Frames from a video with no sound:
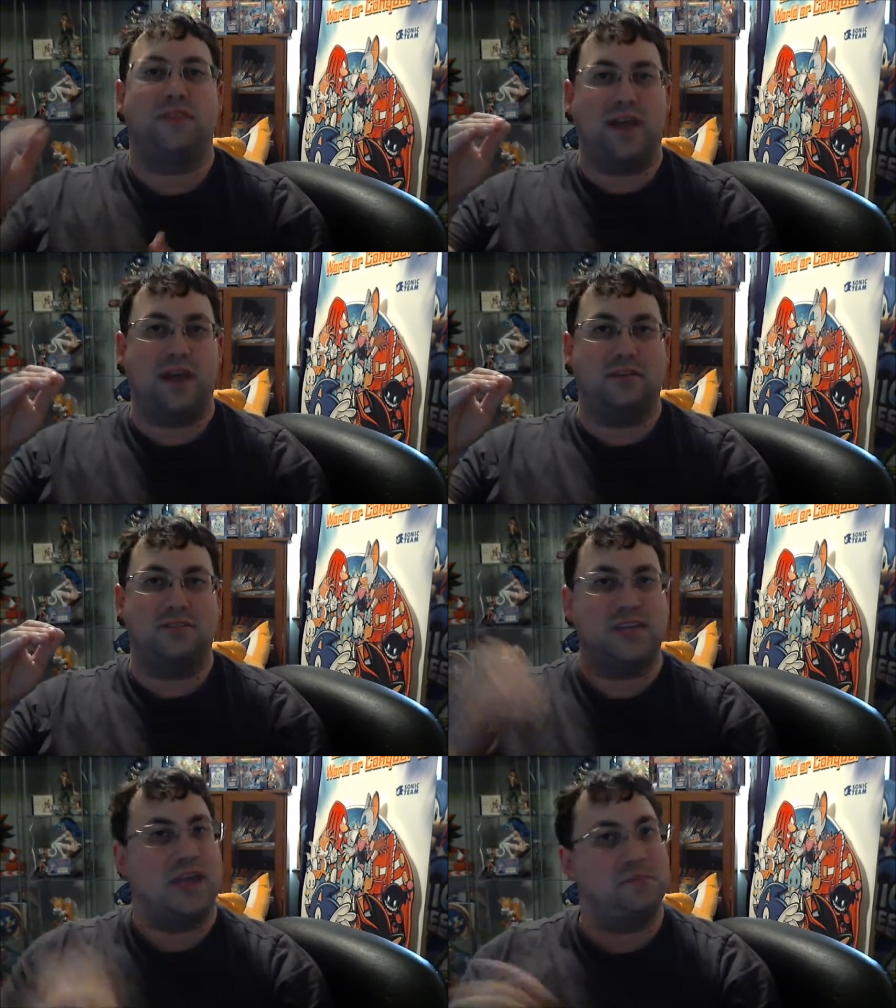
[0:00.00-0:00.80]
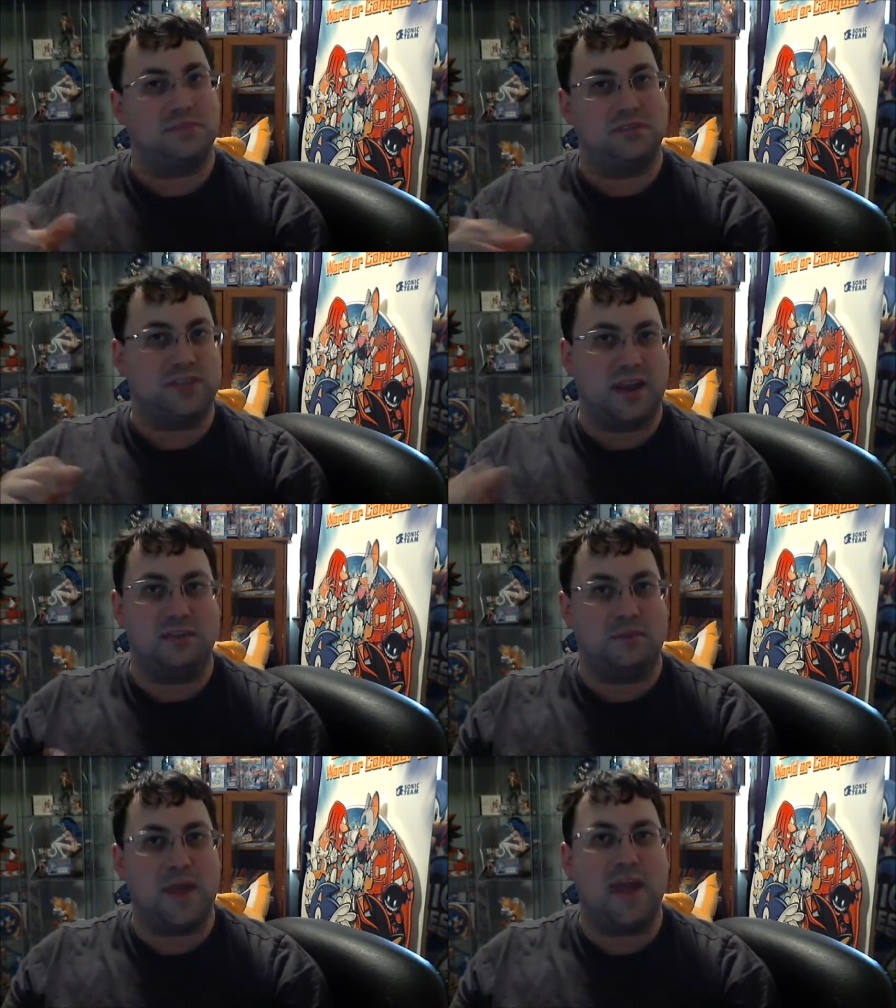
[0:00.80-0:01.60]
They had taped the side of
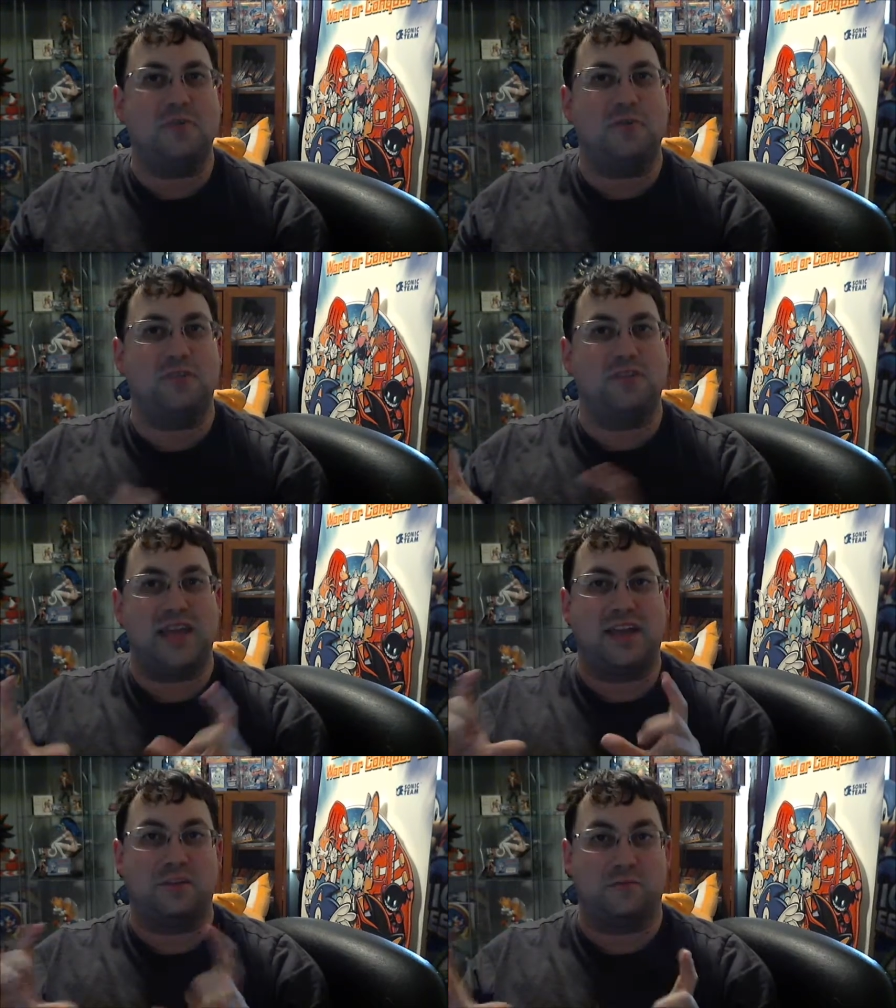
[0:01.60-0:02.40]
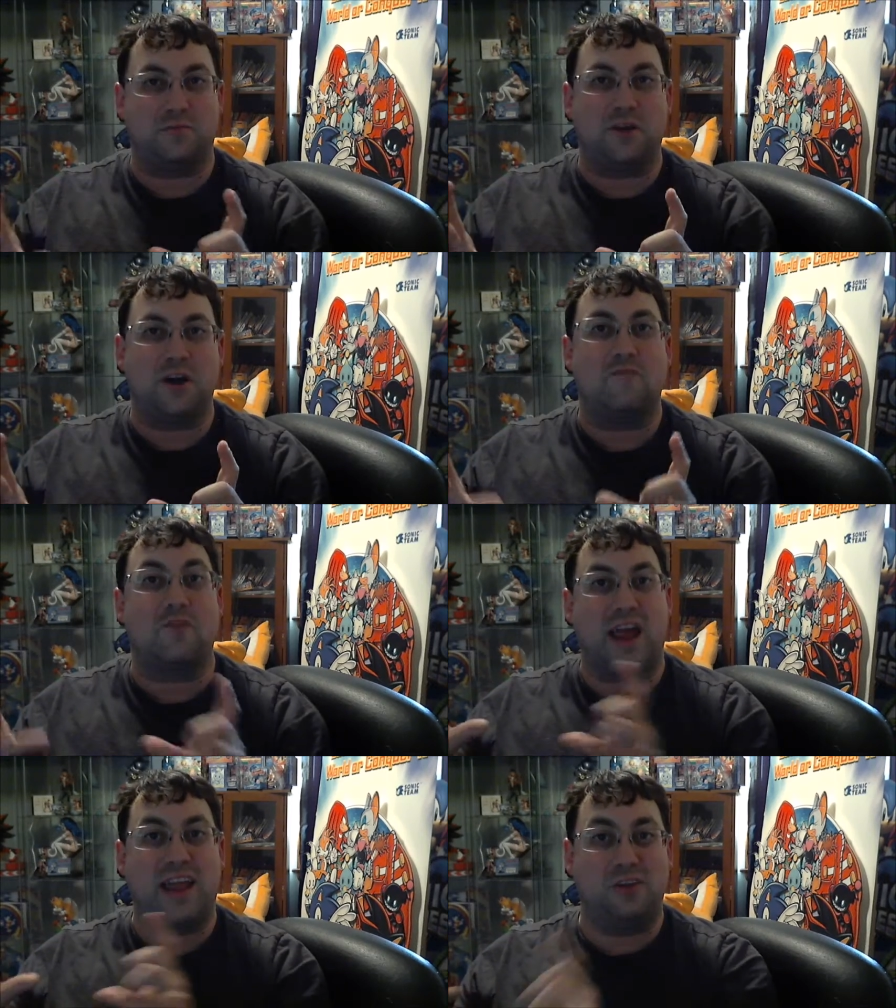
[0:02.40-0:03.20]
the manual and taken the front
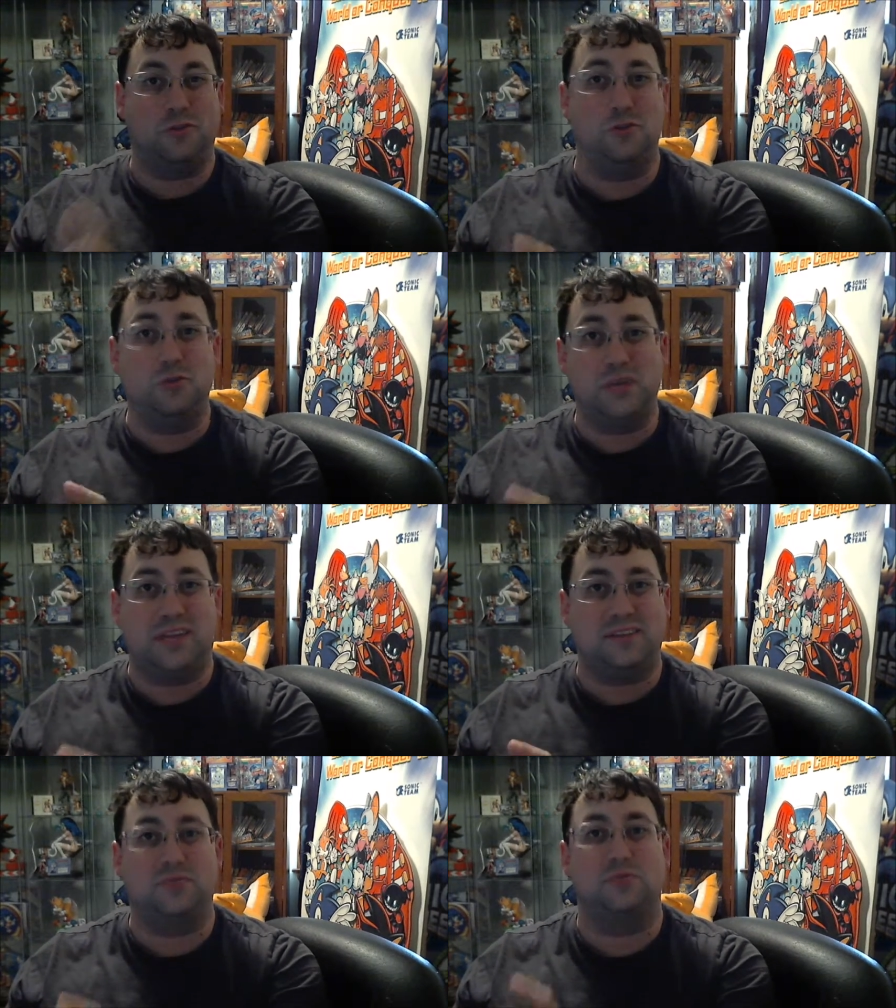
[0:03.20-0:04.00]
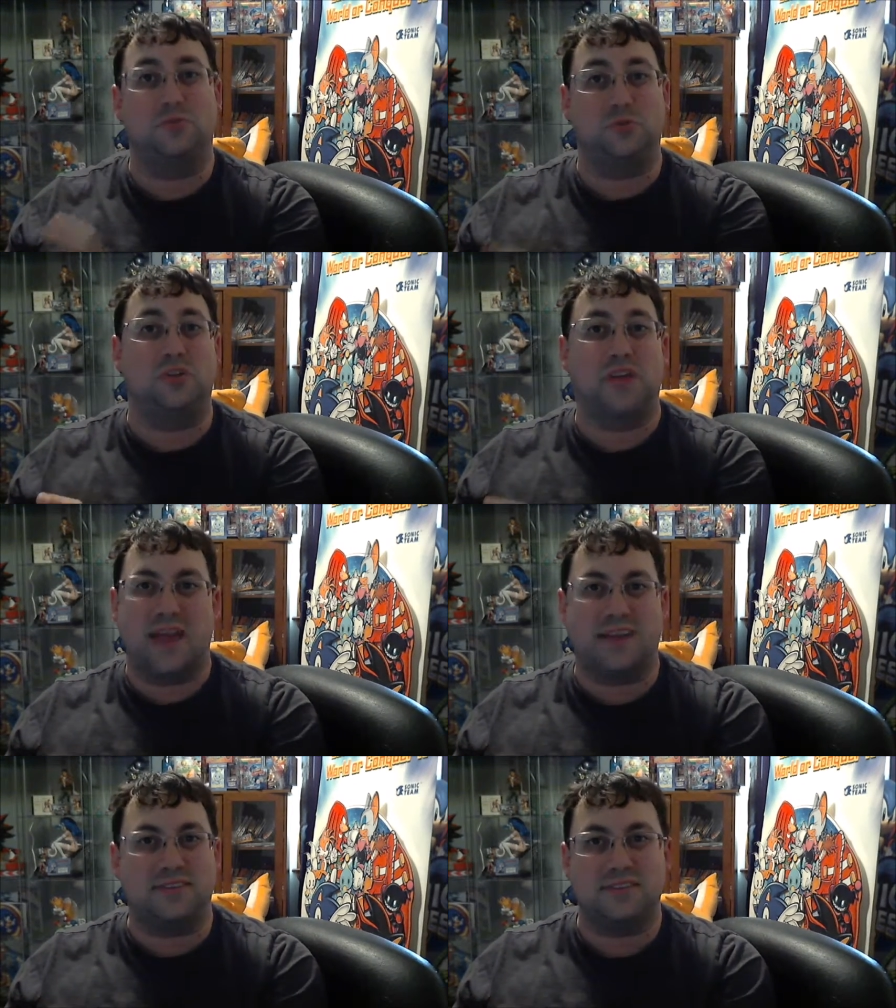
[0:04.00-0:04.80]
cover and glued it to the jewel
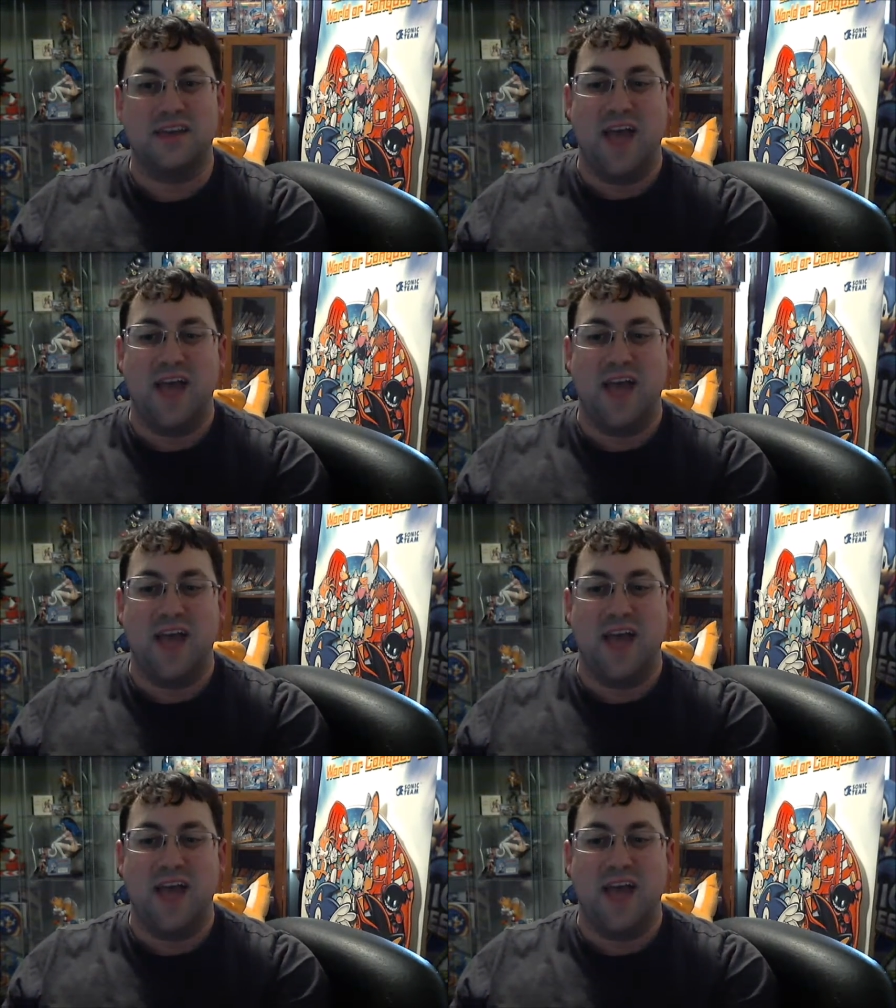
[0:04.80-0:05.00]
case